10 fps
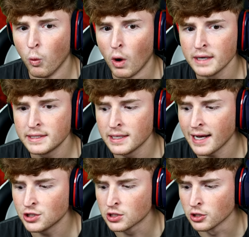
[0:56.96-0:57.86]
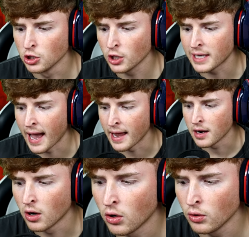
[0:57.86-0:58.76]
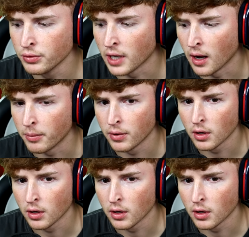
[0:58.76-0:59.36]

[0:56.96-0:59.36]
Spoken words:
What did I just look at? Hold up.